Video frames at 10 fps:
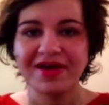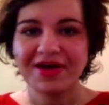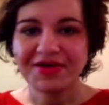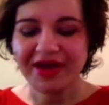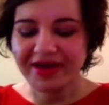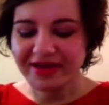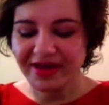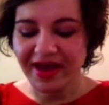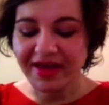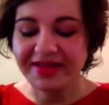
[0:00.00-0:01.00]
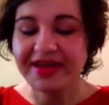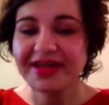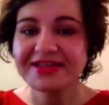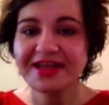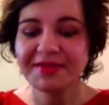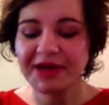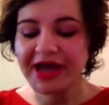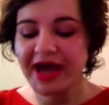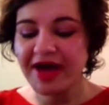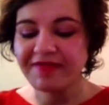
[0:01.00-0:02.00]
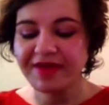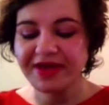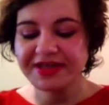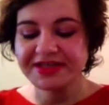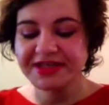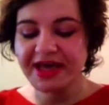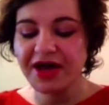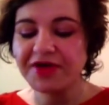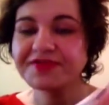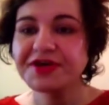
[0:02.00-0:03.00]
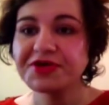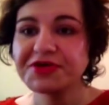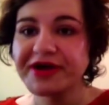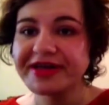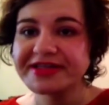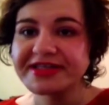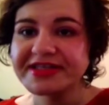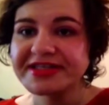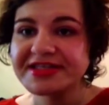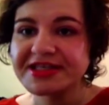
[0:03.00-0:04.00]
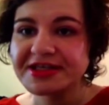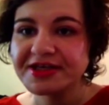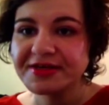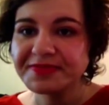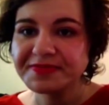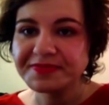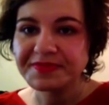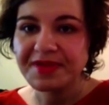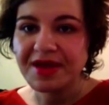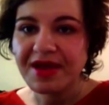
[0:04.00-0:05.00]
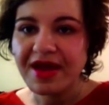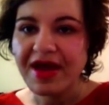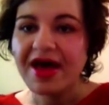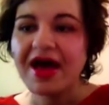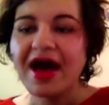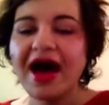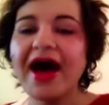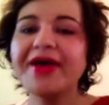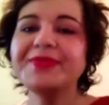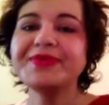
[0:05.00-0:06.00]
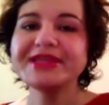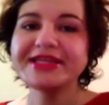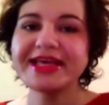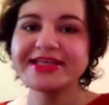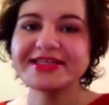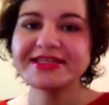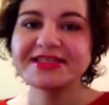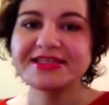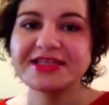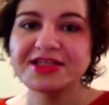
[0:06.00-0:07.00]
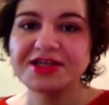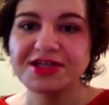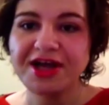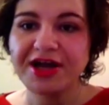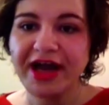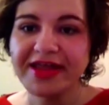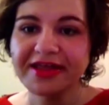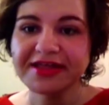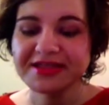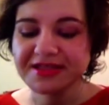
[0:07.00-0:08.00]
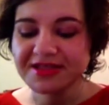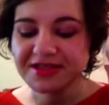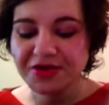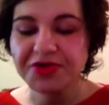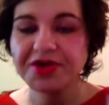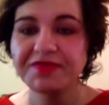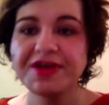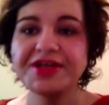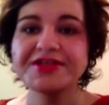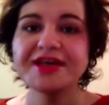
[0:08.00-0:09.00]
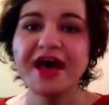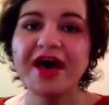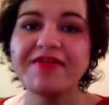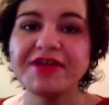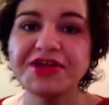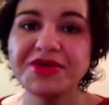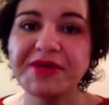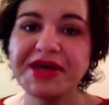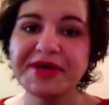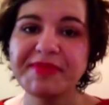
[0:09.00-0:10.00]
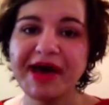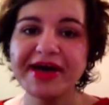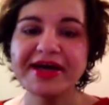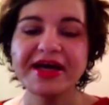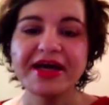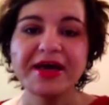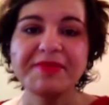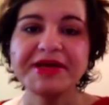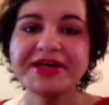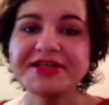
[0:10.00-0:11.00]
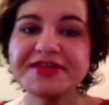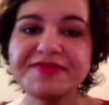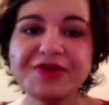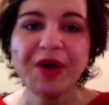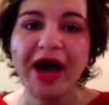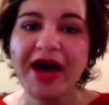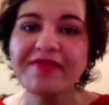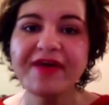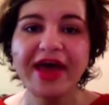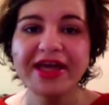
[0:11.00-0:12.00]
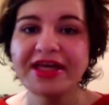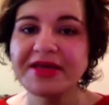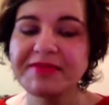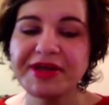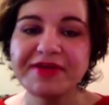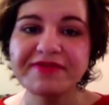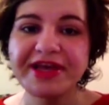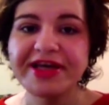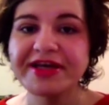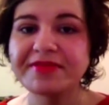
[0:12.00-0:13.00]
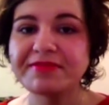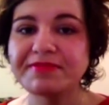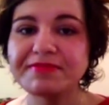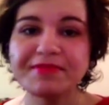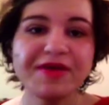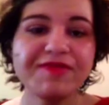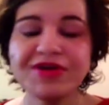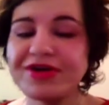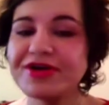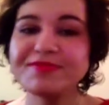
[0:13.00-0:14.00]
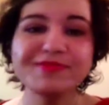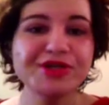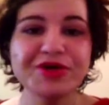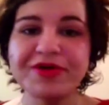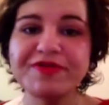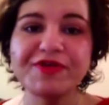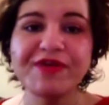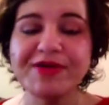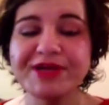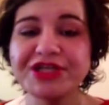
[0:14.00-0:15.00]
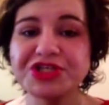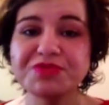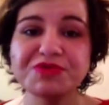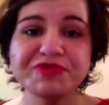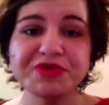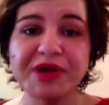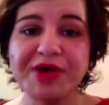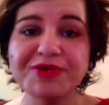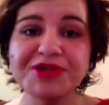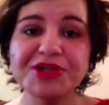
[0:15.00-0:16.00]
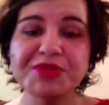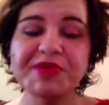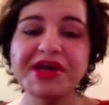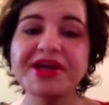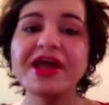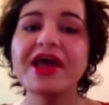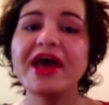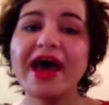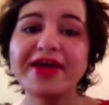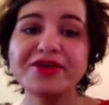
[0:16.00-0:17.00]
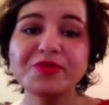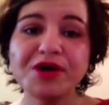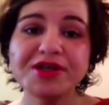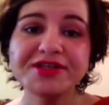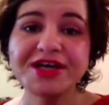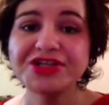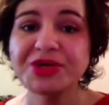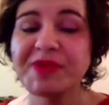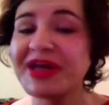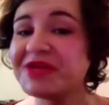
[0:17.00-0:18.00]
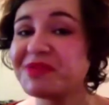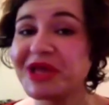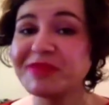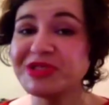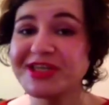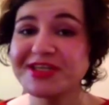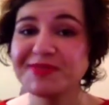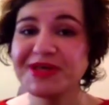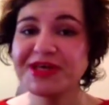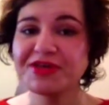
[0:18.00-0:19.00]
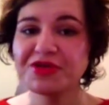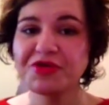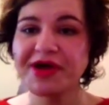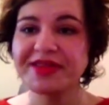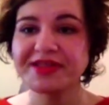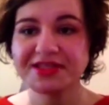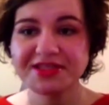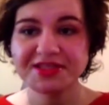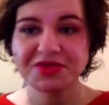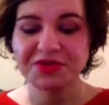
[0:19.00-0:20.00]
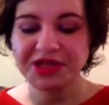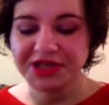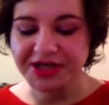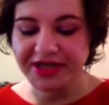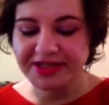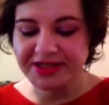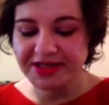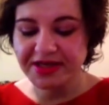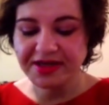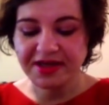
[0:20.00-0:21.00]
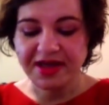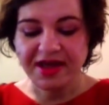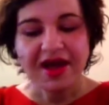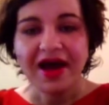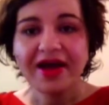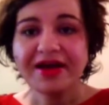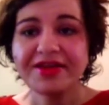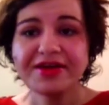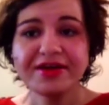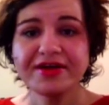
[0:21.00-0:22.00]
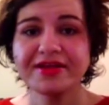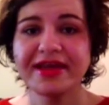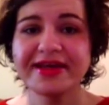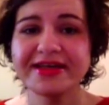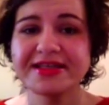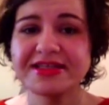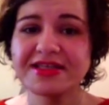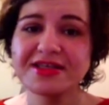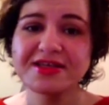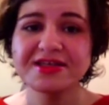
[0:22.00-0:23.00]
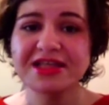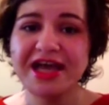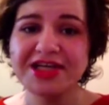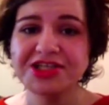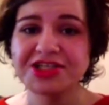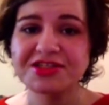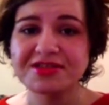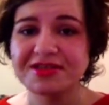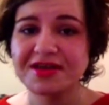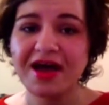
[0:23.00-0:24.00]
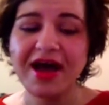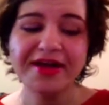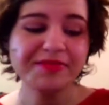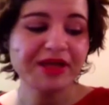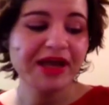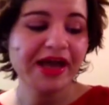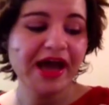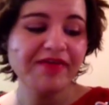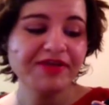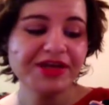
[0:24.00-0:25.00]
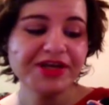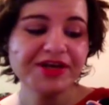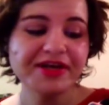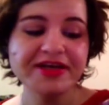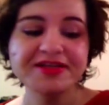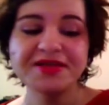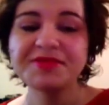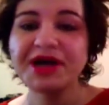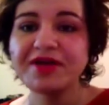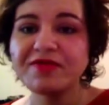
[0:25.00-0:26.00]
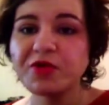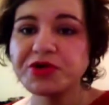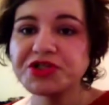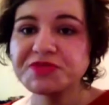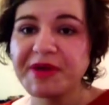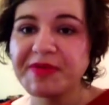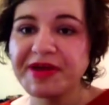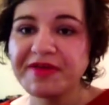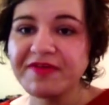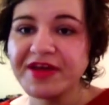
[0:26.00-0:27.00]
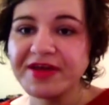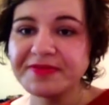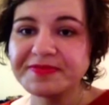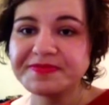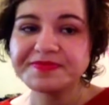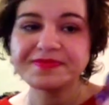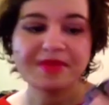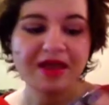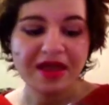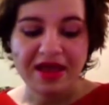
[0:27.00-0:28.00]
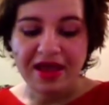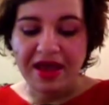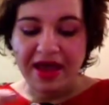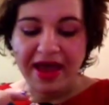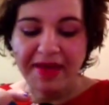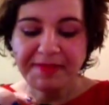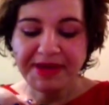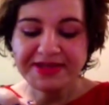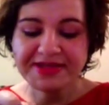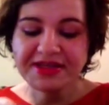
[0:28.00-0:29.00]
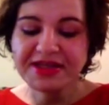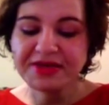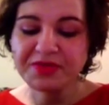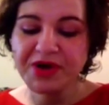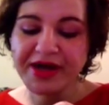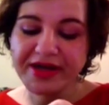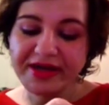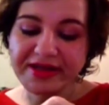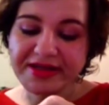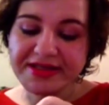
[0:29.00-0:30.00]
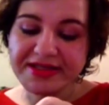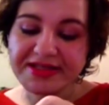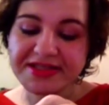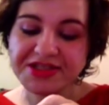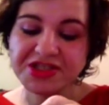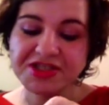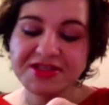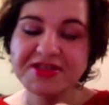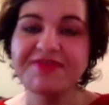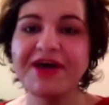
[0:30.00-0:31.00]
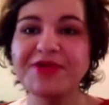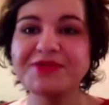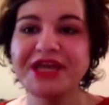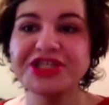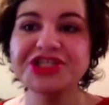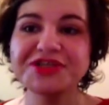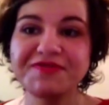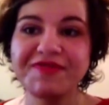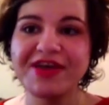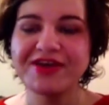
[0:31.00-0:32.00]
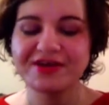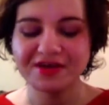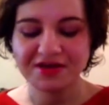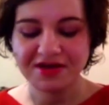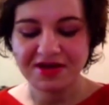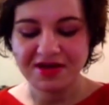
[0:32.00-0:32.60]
Okay, and the next item I have is the e.l.f. Tone Correcting Concealer. I really like this concealer a lot. I think this is so convenient to have in your makeup bag because if have any bit of like, if your, you know, if your foundation moves around a little bit and you want to touch up any blemish that's peeking through, I think this is a really good idea. Another like concealer slash item that I have in here is some kind of Gorgeous by Benefit. And basically what this is is just the foundation faker.